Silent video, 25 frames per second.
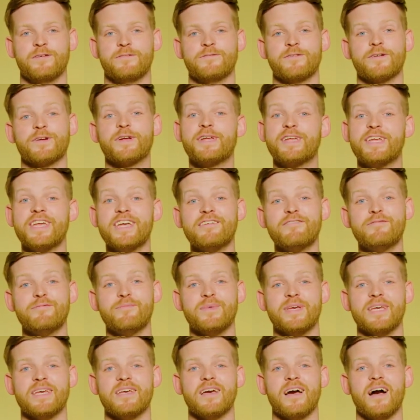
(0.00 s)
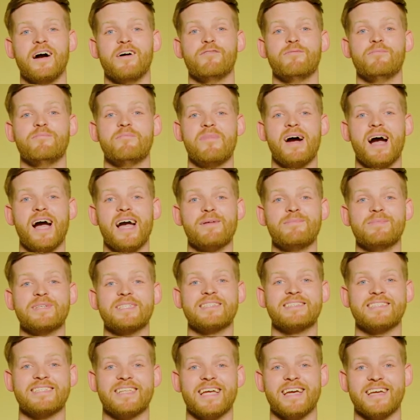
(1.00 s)
Forgive me of my
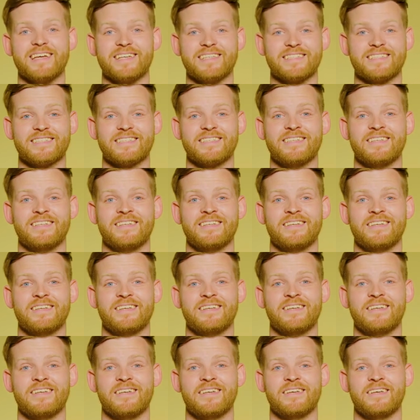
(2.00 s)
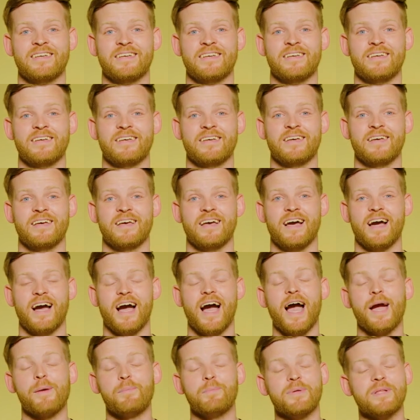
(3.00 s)
mistakes.
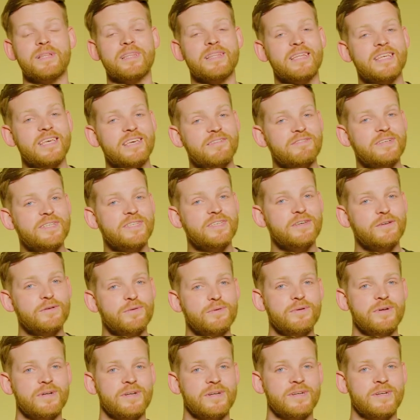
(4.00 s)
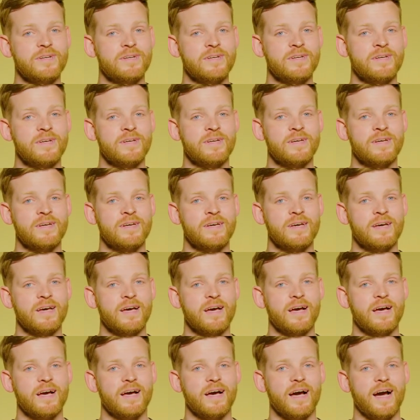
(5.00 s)
I believe in you.
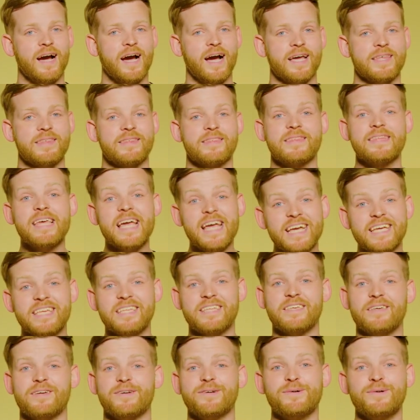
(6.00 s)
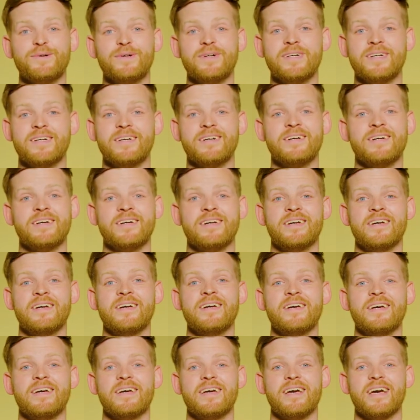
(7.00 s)
I thank you.
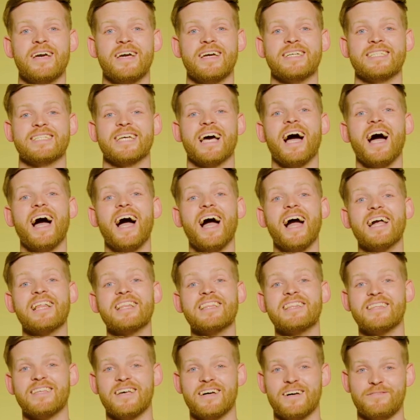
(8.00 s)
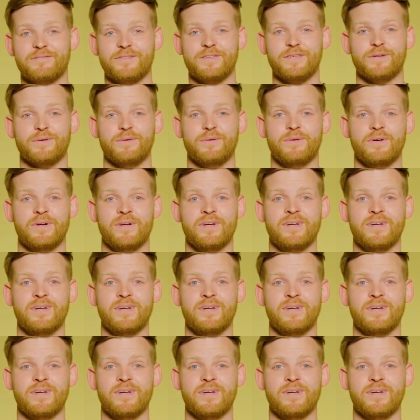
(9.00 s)
And I love you.